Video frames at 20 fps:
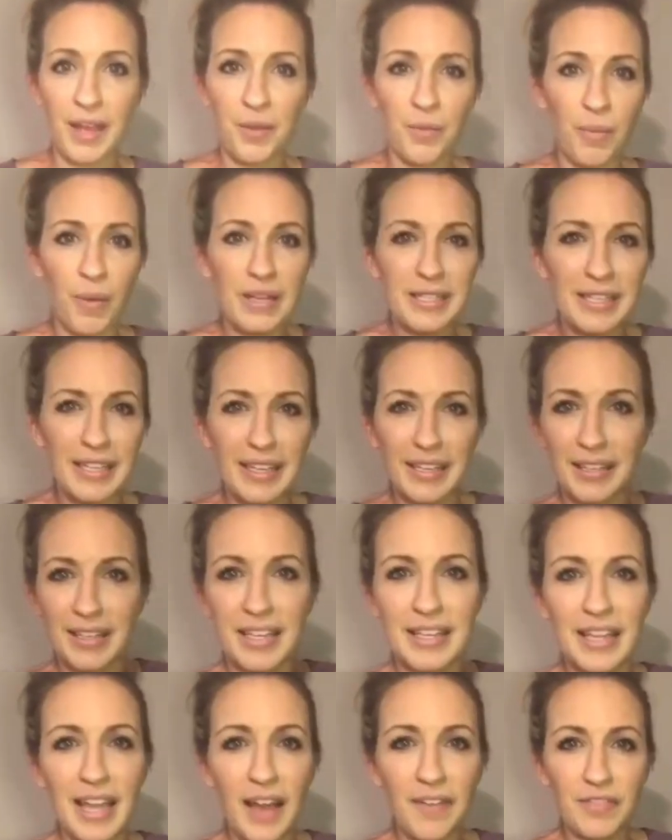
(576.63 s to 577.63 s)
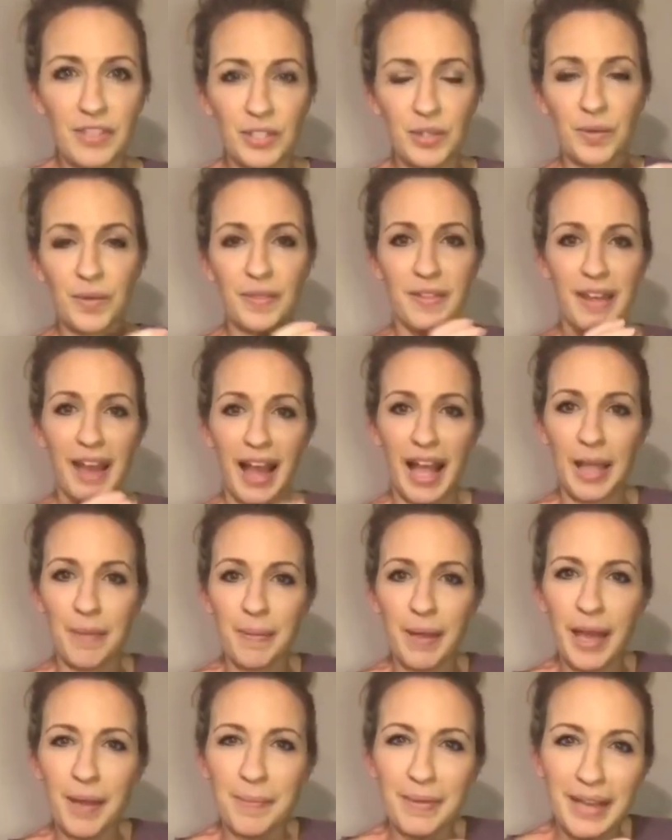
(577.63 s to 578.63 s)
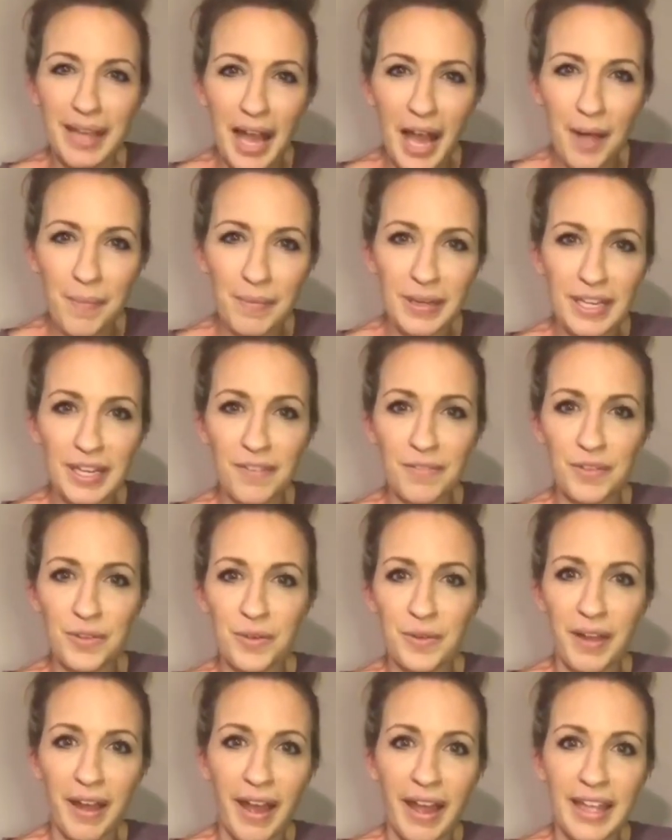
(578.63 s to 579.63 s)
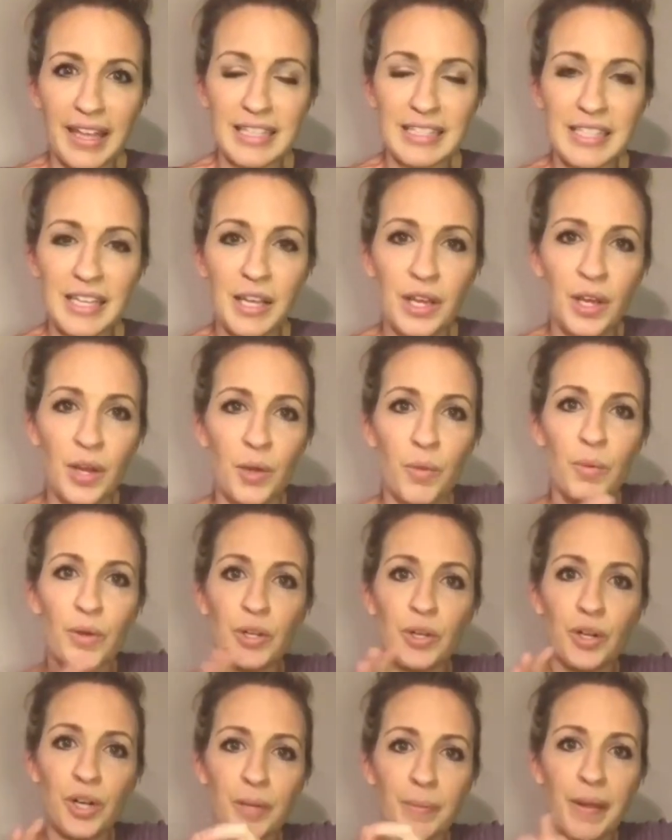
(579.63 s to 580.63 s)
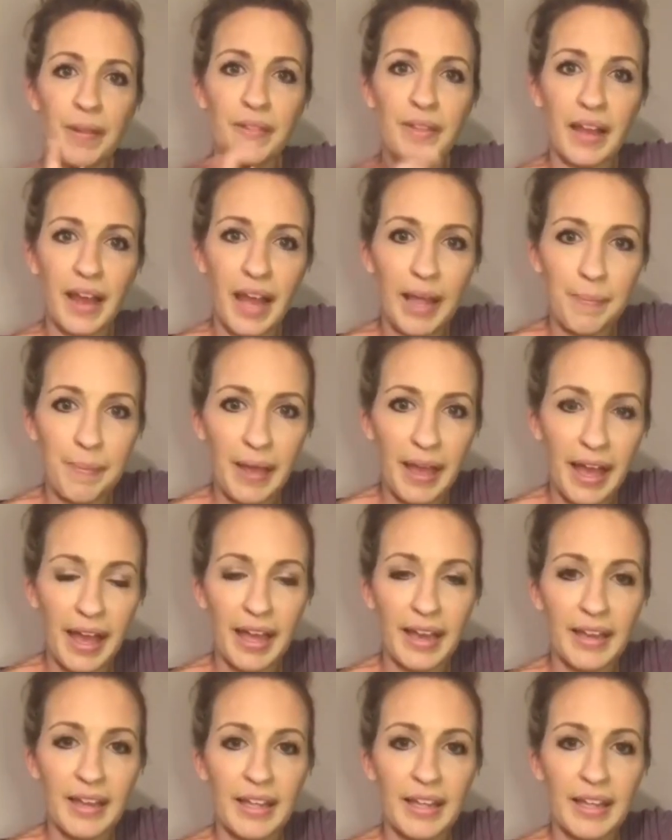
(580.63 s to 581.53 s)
it didn't have to do with the iPad, but how many of you guys, when you heard about the iPad,